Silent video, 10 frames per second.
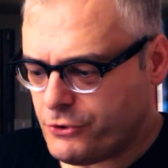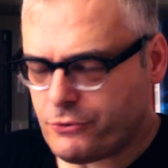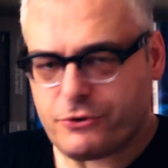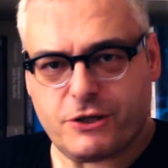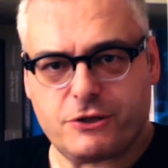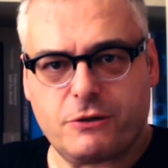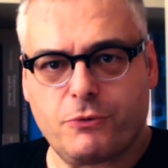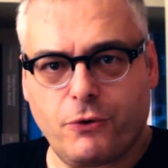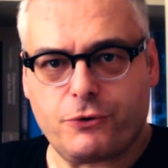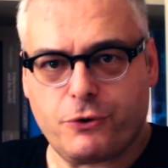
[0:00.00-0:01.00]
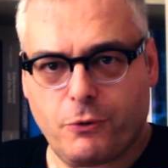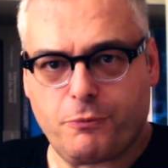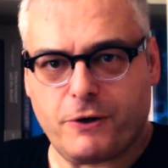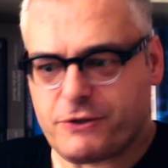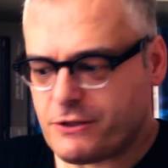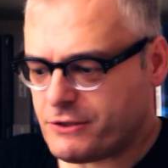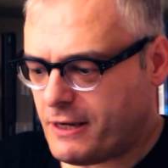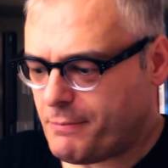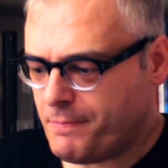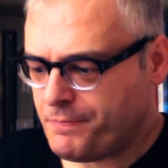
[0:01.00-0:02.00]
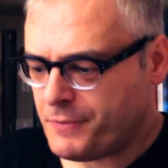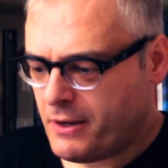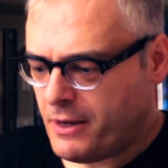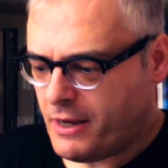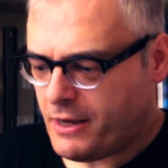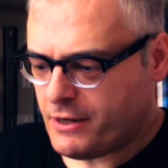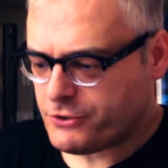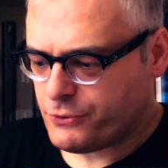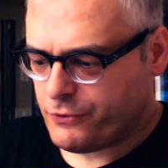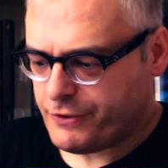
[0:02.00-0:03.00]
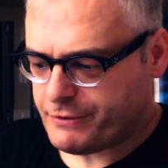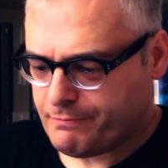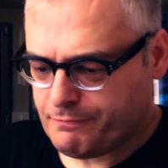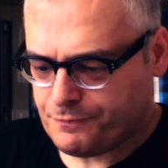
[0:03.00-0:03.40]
dual system or dual process type stories.